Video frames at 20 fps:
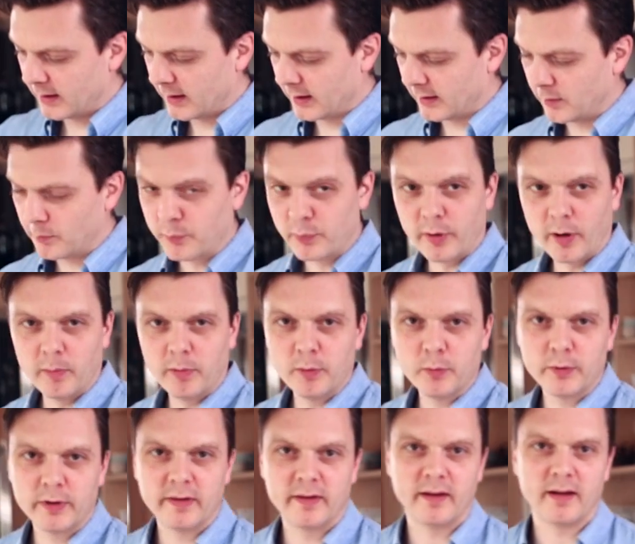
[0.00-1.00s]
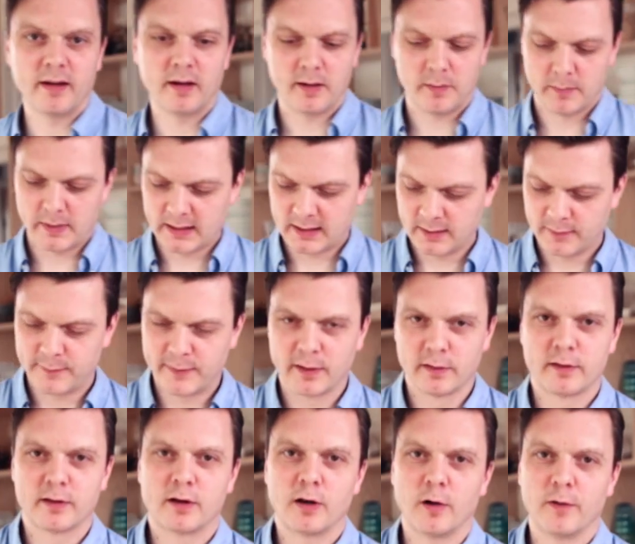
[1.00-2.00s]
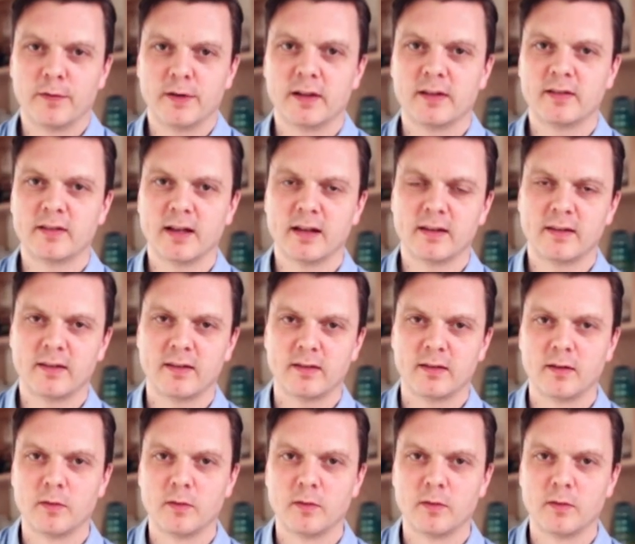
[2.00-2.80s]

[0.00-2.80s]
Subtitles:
And the problem with making filter coffee is that